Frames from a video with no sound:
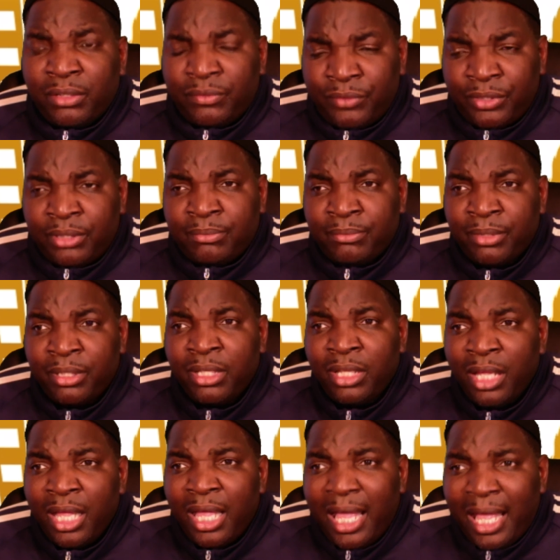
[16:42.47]
them
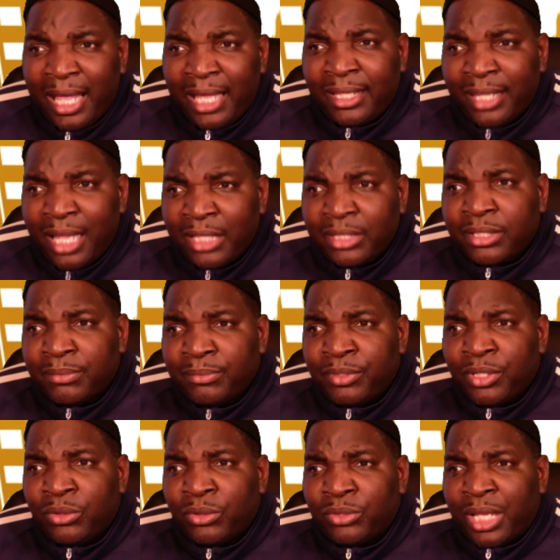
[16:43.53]
and let them
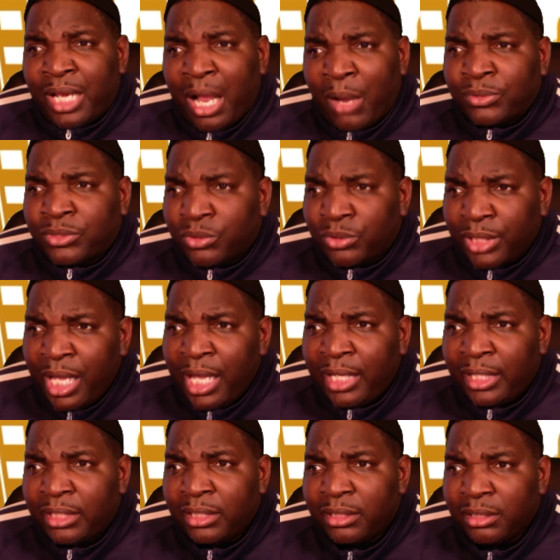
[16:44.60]
know that I was
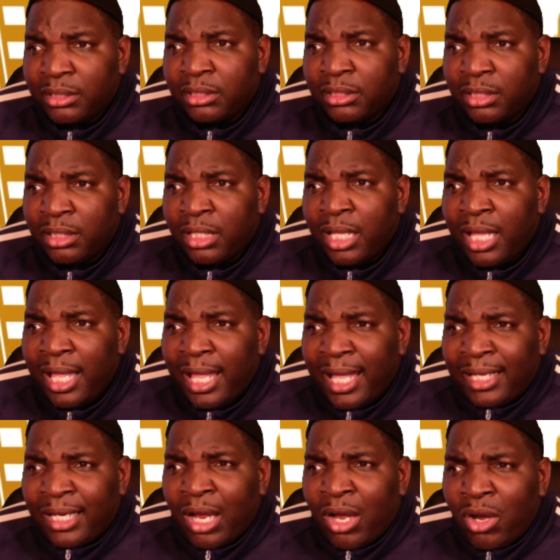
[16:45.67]
okay.
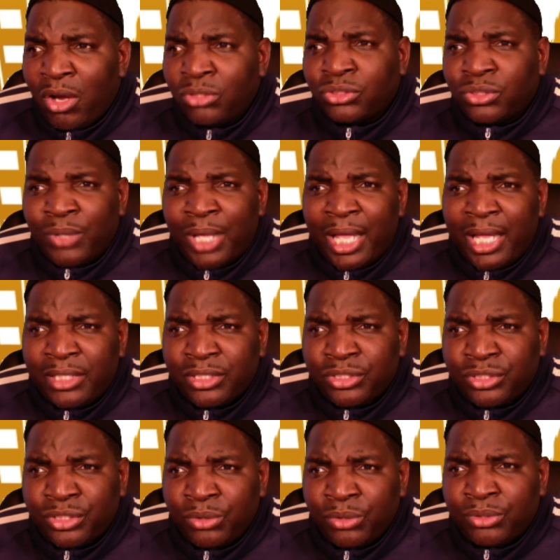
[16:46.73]
And I also had to
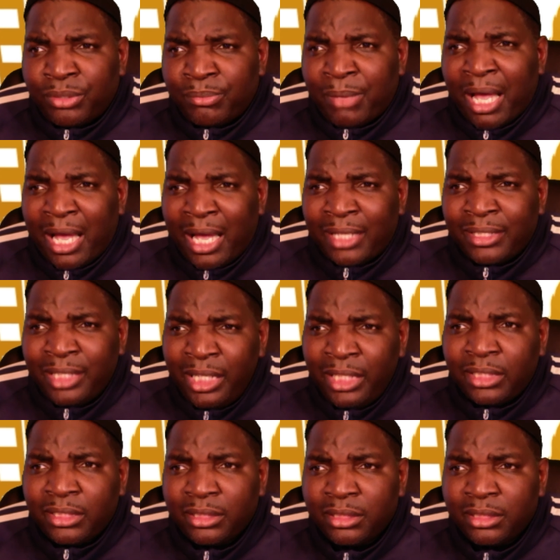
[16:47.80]
show them my ID.